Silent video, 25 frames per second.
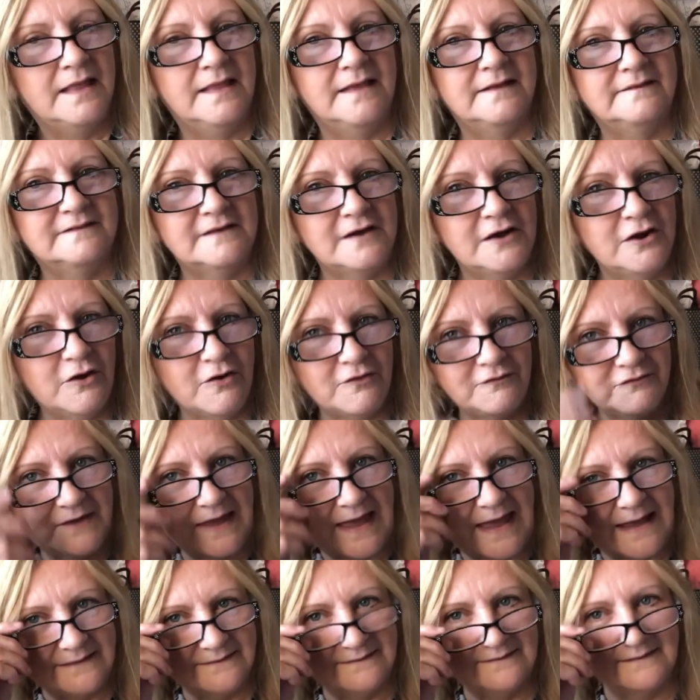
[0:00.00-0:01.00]
There's a lot of
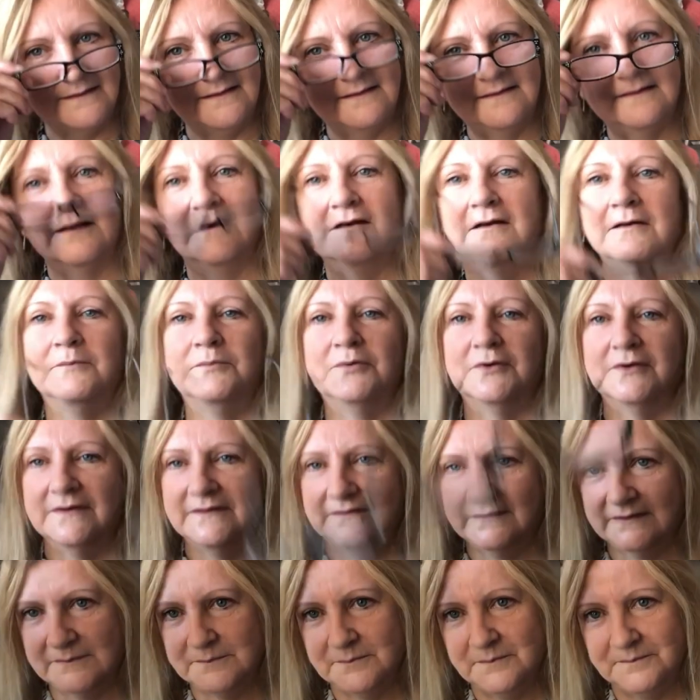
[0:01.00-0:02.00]
cats in
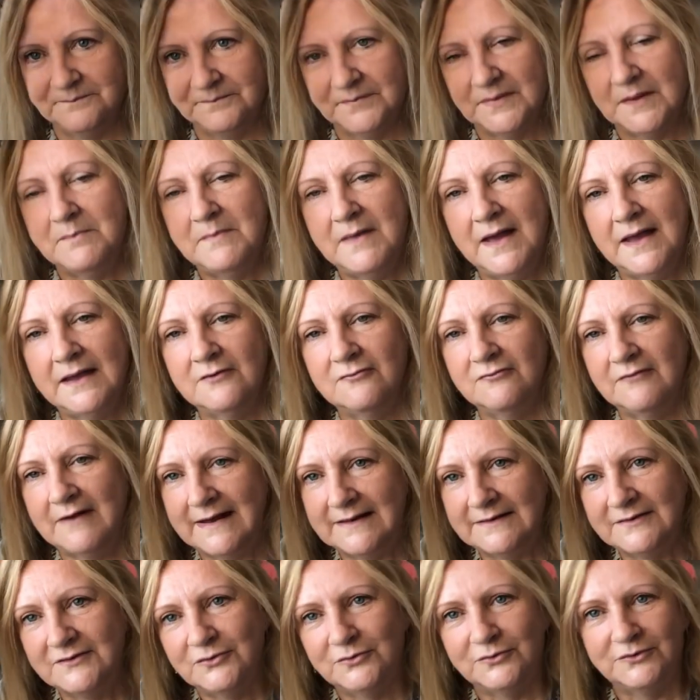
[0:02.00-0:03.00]
Cyprus. And my
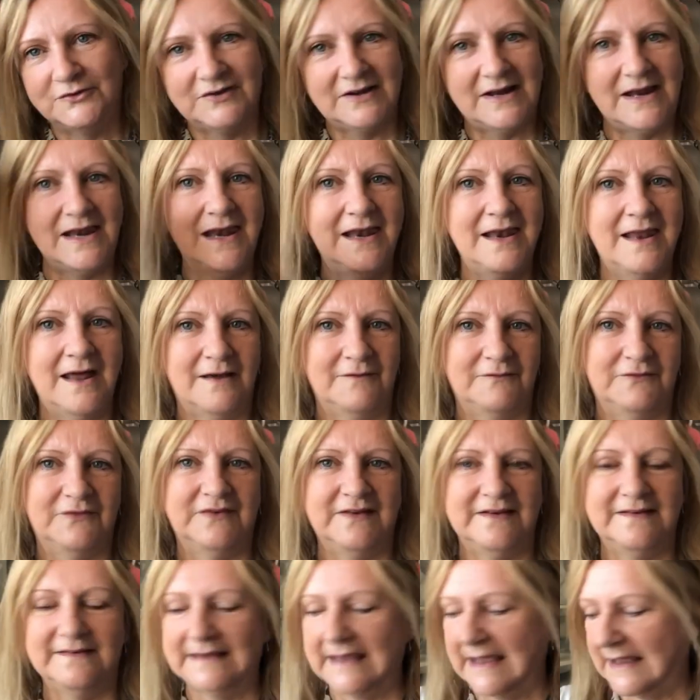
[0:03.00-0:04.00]
granddaughter loves
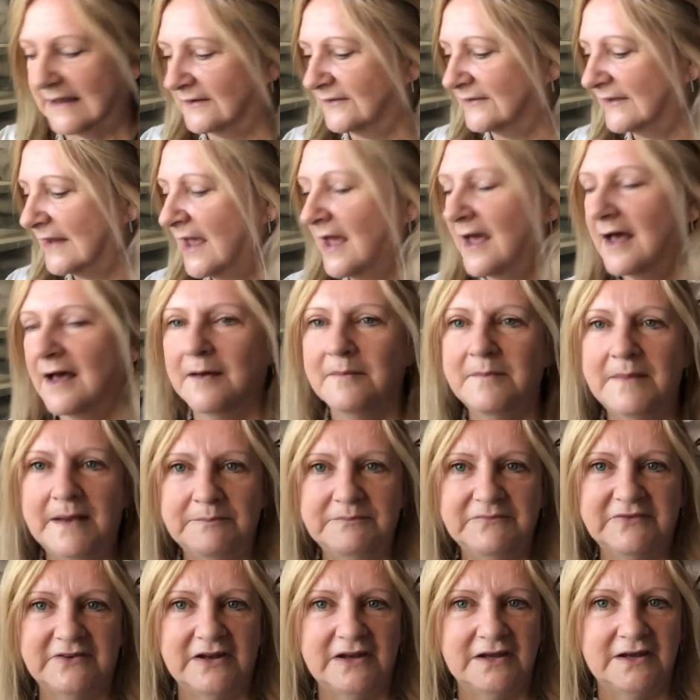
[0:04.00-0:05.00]
these cats. Her
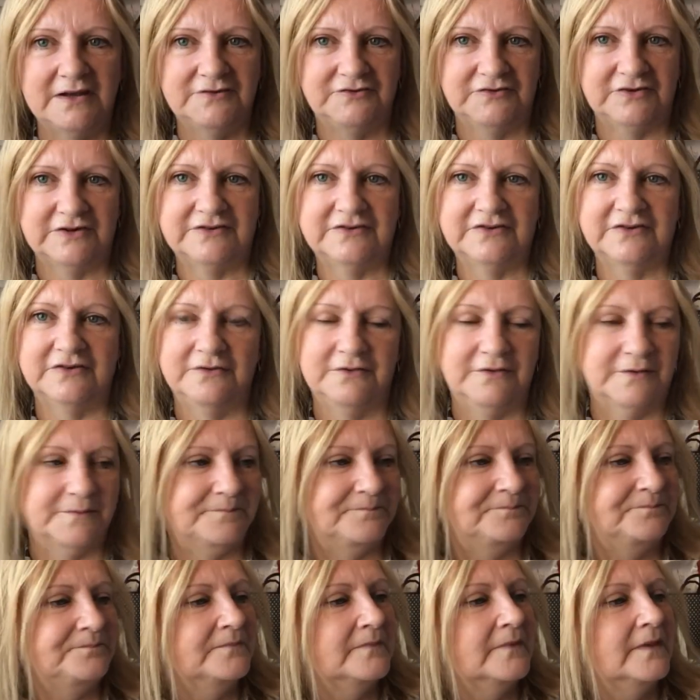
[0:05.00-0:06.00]
mum's allergic to
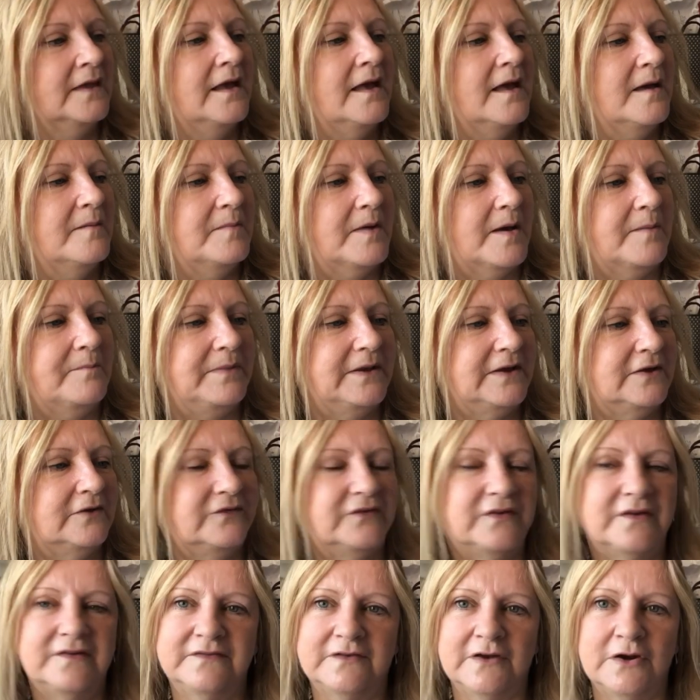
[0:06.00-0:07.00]
them. But
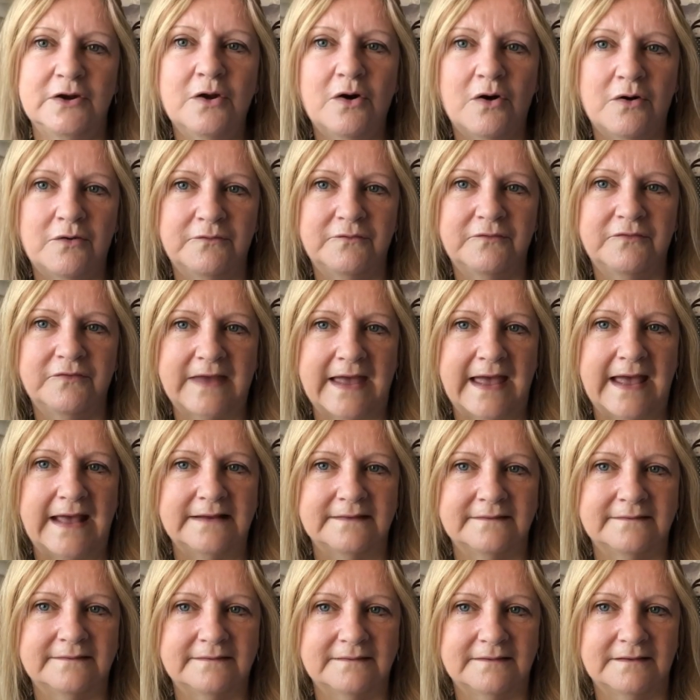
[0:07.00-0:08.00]
because there's a lot of
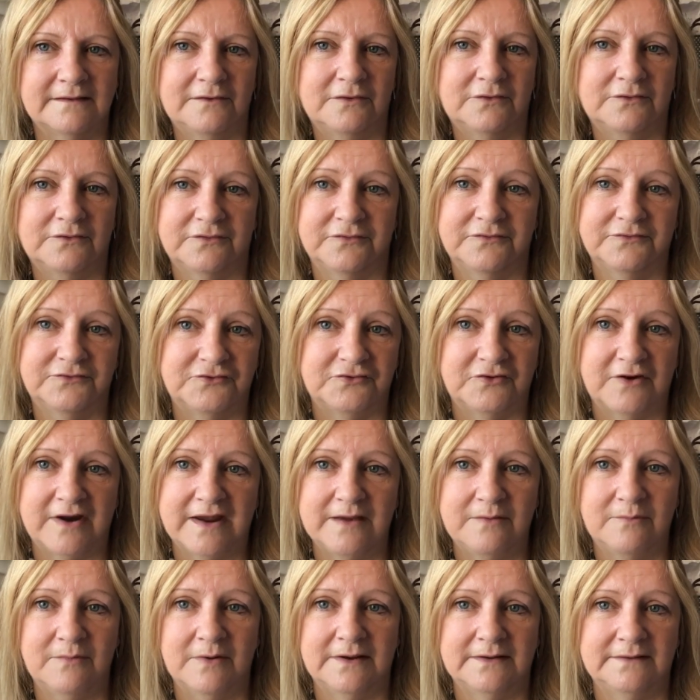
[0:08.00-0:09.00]
cats, a lot of
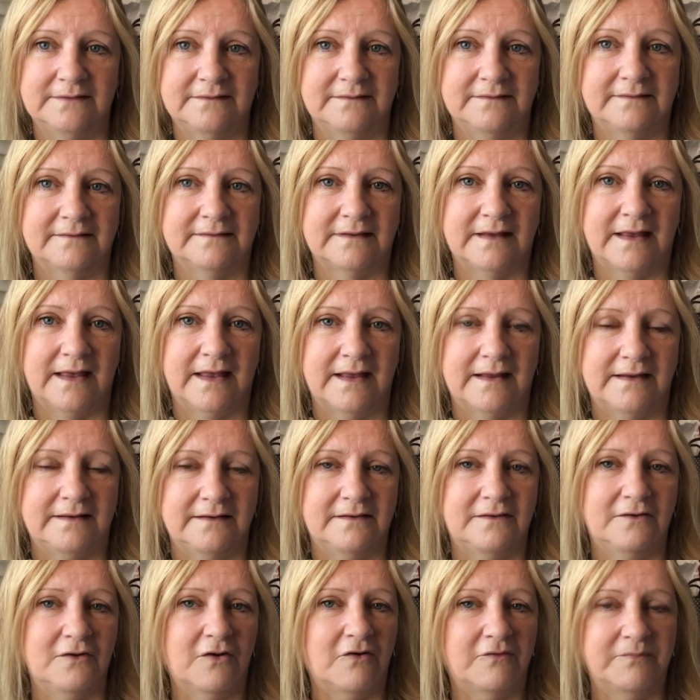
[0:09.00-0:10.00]
stray ones,
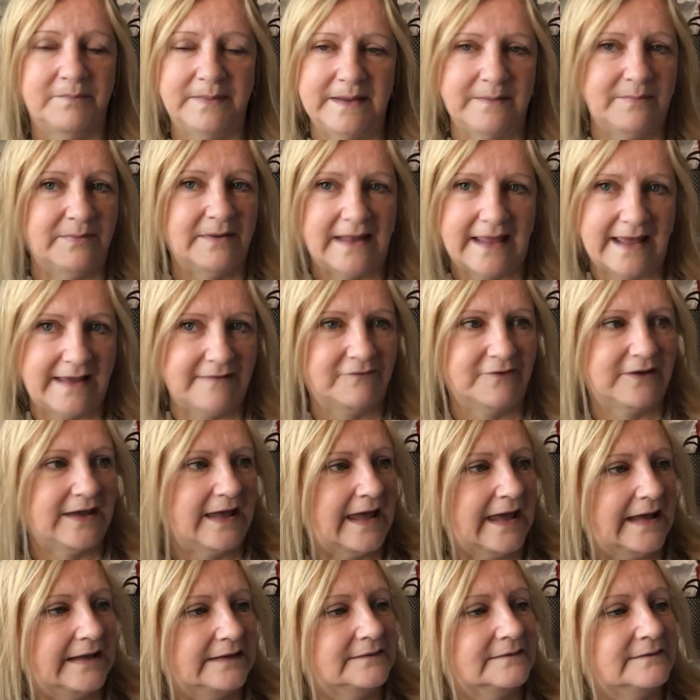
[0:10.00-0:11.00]
and a lot of people have
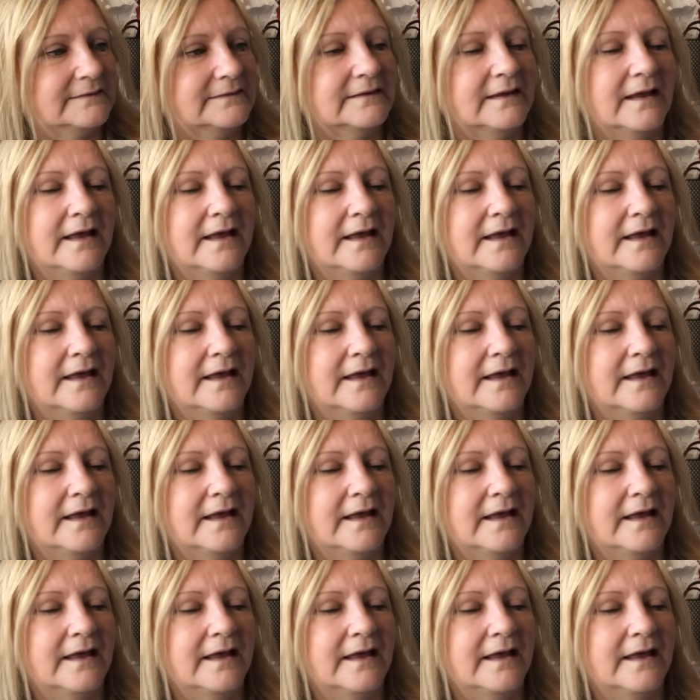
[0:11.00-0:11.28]
cats,